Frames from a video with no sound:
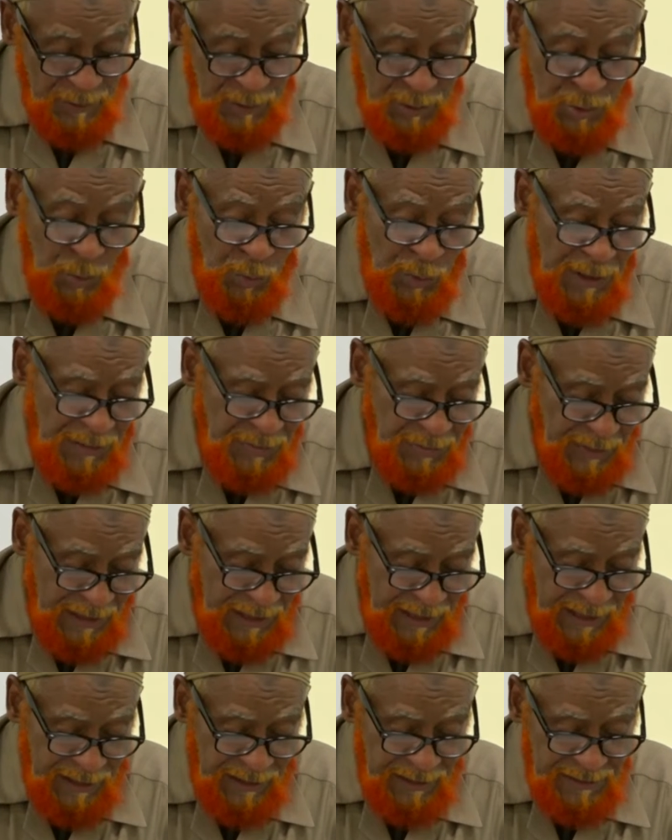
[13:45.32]
Doing
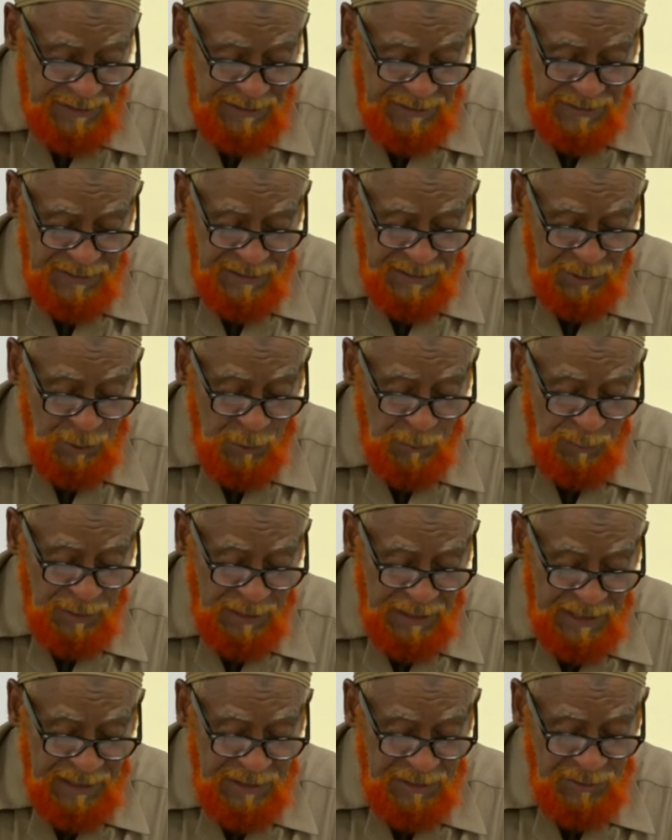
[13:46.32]
things to
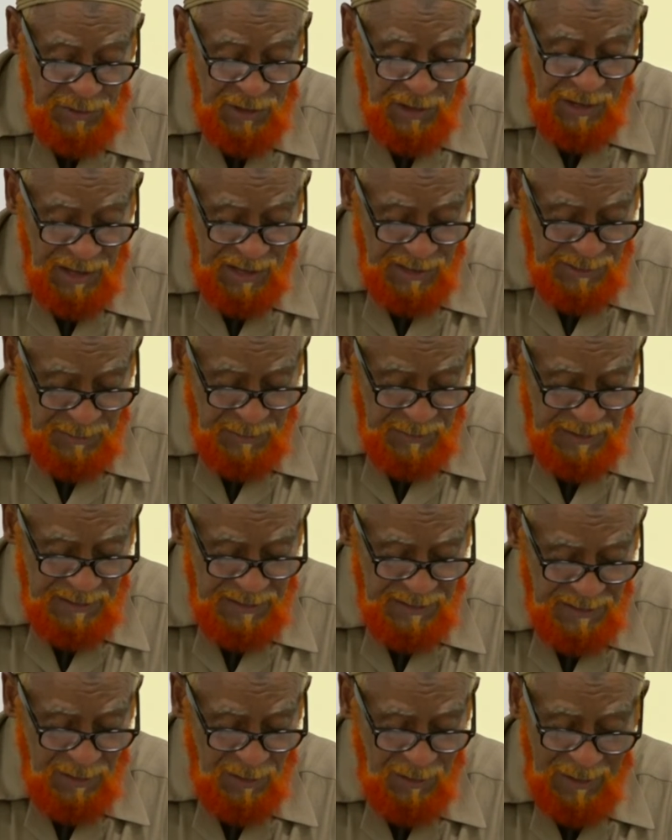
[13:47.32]
please your
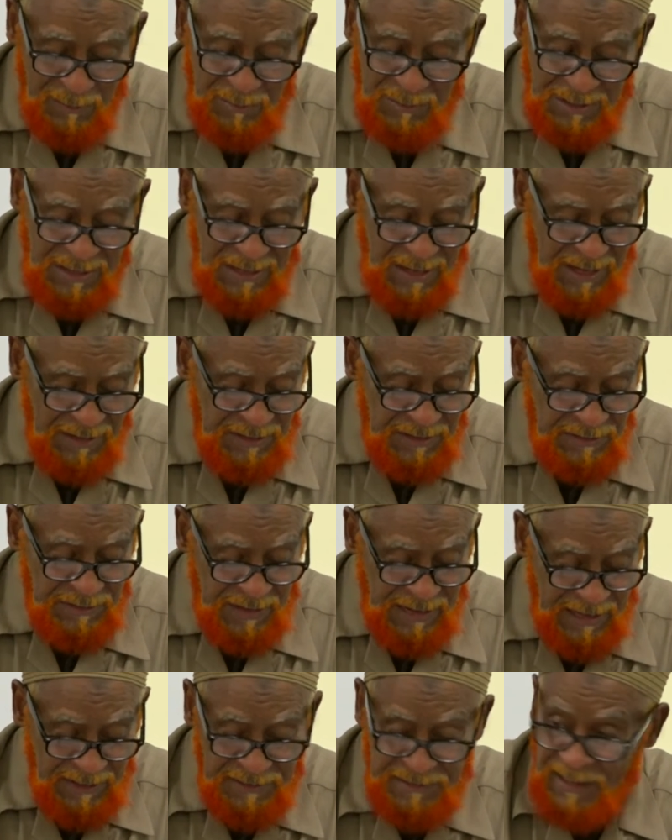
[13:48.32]
husband, alhamdulillah, these are
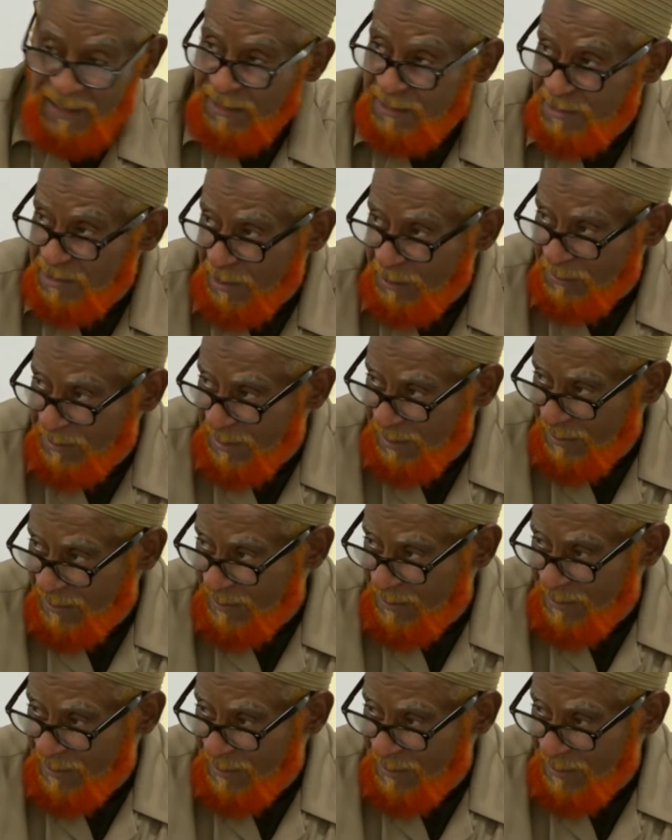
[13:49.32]
like secondary